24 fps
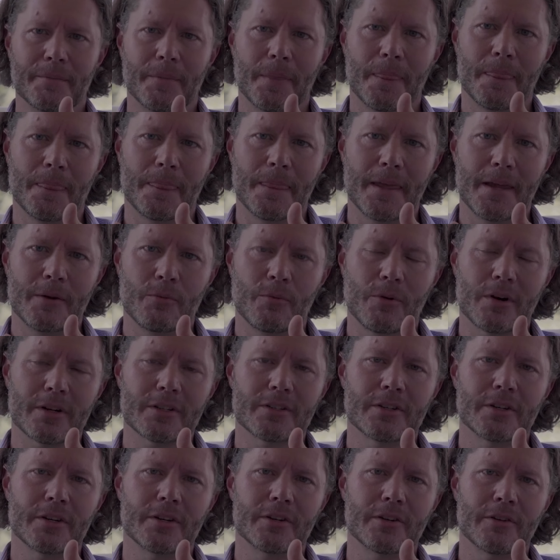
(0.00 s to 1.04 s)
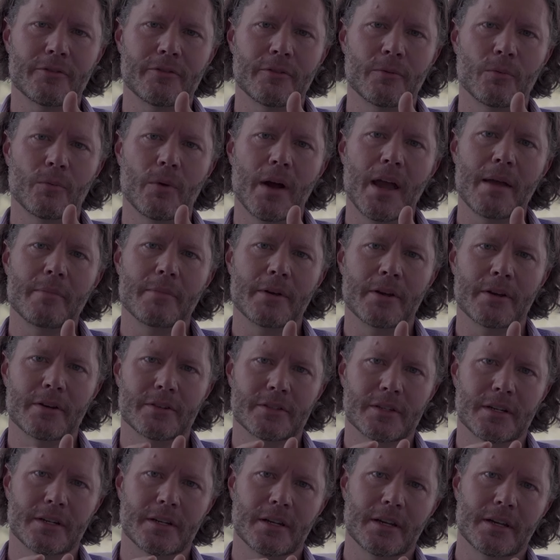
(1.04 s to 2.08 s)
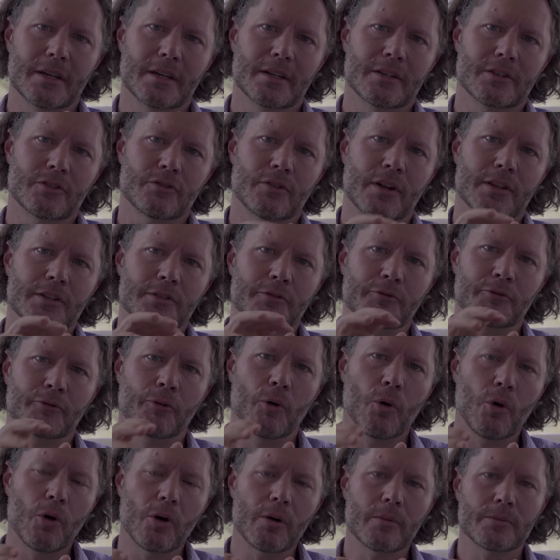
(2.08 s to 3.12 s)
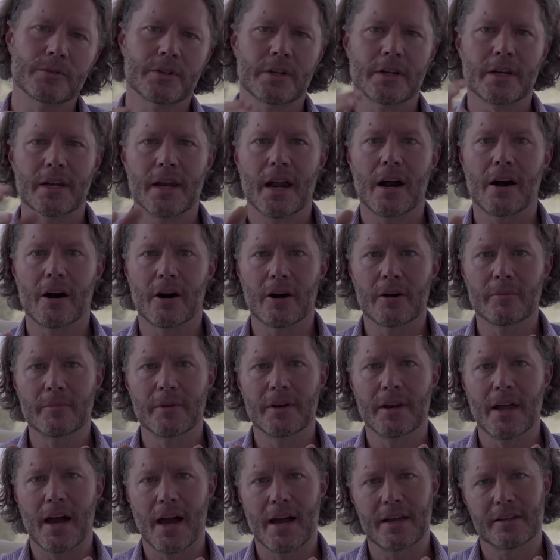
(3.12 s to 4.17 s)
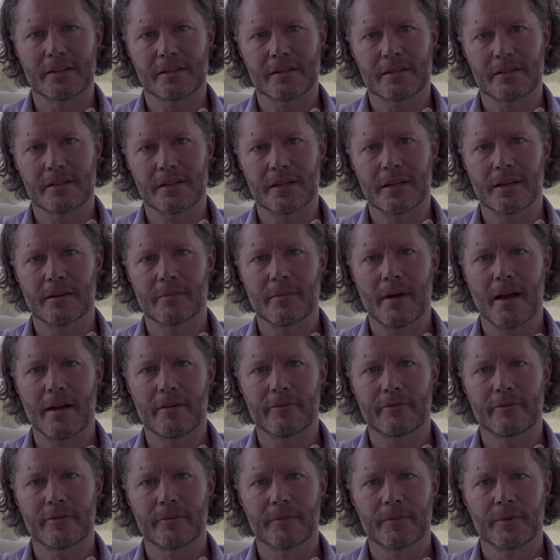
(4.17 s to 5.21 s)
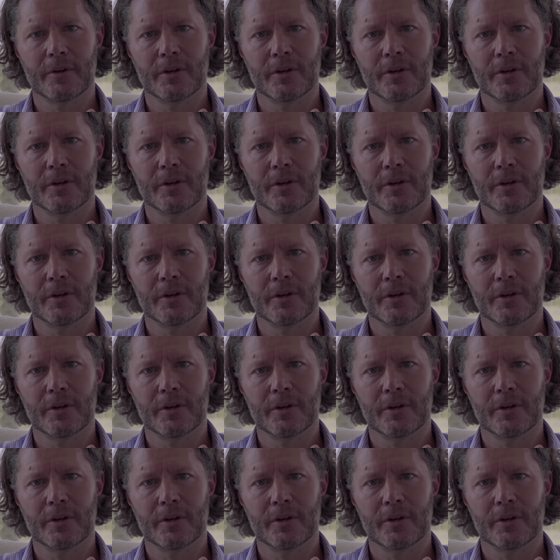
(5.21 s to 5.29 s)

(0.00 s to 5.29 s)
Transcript: It works in a different way because it transforms and it harmonizes EMF.